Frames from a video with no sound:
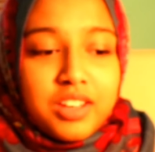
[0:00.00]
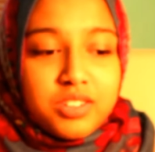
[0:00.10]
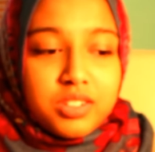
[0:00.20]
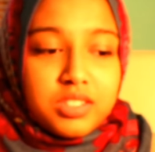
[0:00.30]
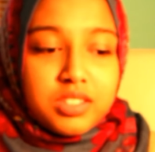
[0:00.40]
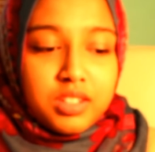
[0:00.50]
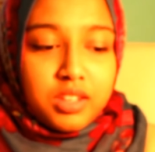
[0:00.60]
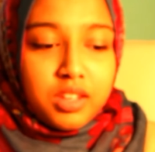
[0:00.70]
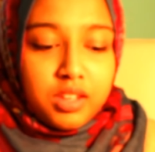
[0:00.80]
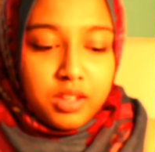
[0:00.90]

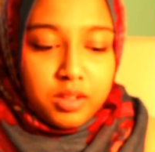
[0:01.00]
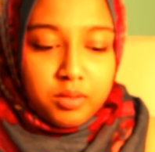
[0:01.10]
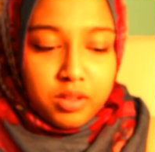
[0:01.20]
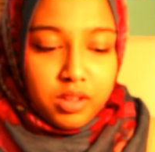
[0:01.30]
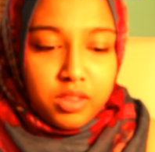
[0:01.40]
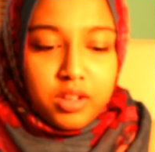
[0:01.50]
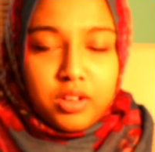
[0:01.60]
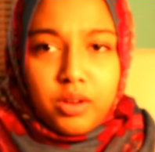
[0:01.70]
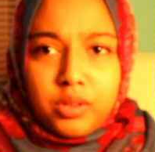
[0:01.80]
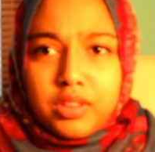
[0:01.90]
And
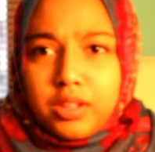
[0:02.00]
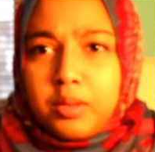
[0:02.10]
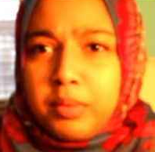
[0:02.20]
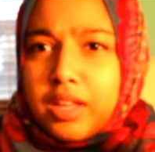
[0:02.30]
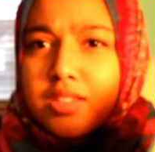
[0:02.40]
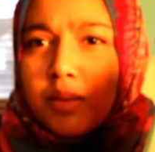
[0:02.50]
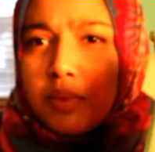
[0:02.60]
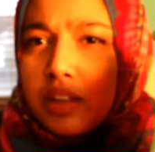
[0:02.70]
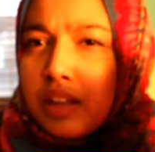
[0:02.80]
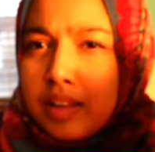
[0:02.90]
then knowing that you made
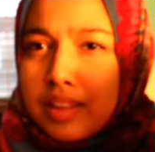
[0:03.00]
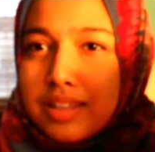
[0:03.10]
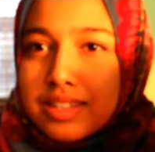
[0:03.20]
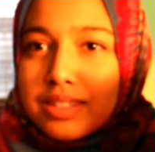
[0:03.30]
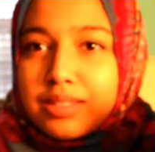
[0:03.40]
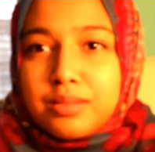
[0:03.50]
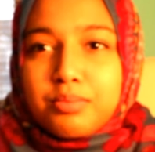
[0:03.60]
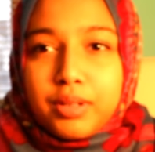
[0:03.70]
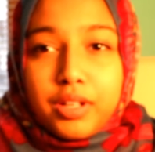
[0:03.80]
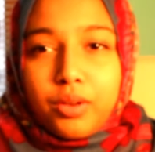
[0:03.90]
something like this is
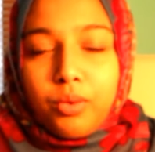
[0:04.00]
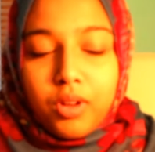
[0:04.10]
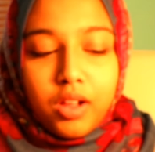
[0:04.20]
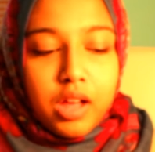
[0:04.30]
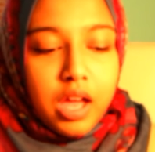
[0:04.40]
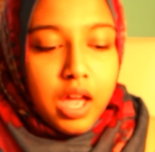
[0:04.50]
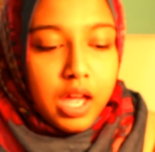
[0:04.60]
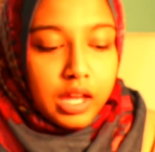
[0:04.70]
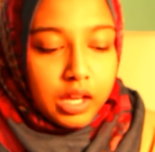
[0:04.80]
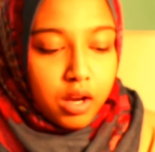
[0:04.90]
pretty cool.
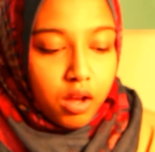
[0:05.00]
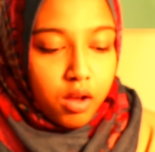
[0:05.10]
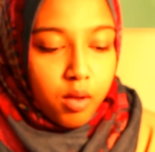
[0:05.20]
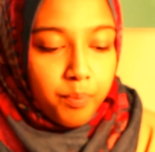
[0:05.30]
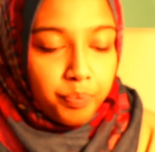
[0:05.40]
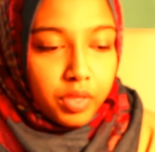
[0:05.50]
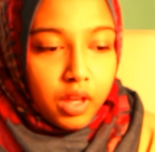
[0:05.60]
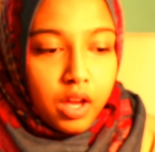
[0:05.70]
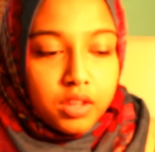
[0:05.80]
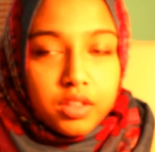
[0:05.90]
And
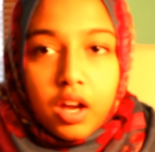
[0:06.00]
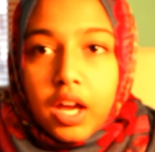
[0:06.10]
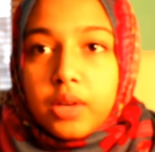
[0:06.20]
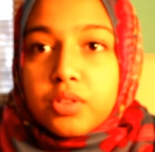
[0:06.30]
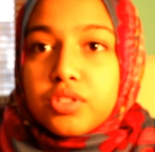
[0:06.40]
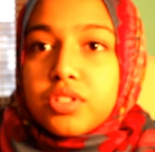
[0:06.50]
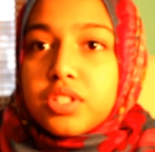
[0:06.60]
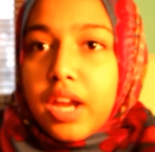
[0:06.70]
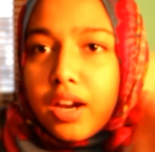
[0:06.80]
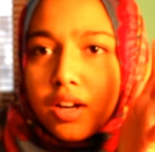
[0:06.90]
I thought I would just
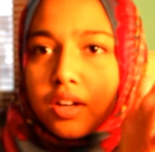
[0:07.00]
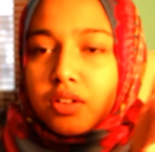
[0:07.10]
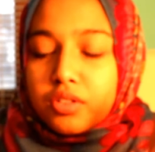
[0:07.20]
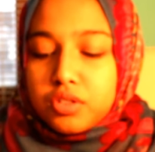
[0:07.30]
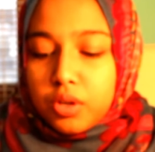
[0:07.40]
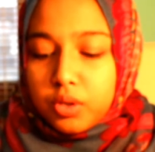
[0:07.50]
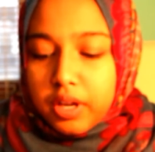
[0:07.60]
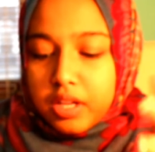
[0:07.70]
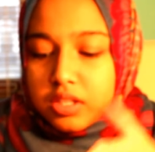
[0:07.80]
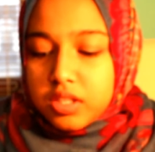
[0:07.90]
show you
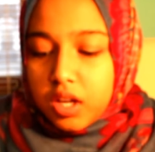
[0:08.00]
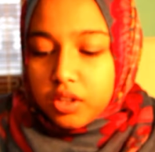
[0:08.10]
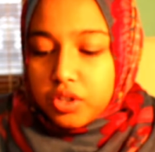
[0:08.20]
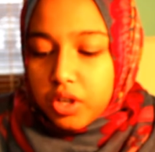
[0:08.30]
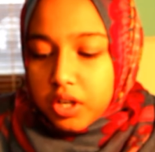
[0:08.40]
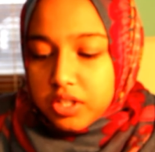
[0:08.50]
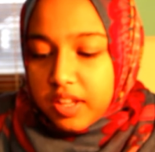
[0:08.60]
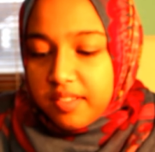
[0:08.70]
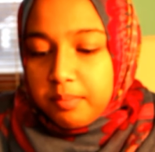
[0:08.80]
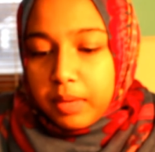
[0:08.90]
guys the other jars
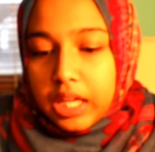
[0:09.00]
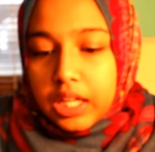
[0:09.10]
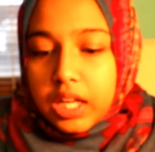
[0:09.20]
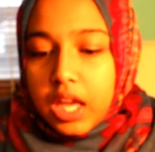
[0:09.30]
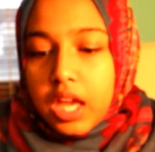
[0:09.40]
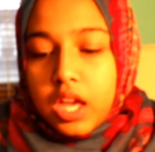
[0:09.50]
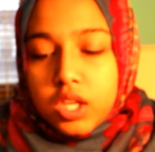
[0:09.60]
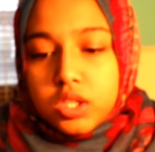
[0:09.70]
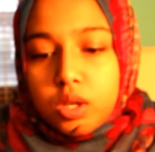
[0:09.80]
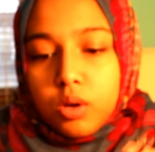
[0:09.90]
I've made.
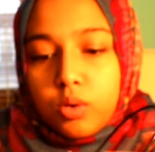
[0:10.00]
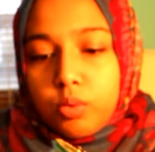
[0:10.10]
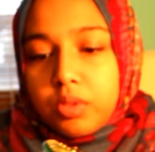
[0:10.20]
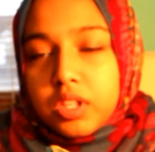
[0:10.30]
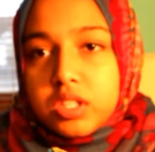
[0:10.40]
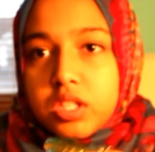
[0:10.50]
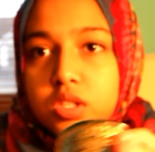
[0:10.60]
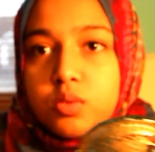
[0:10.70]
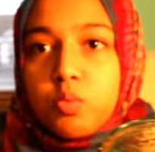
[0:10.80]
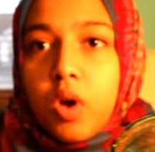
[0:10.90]
So this
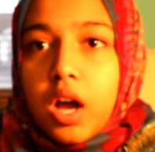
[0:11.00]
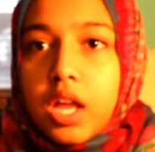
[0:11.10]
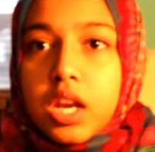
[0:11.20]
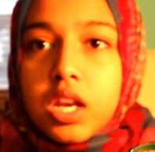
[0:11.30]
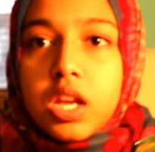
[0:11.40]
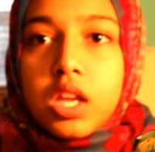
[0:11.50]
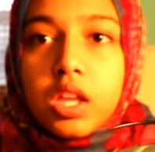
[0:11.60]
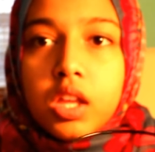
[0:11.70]
is one.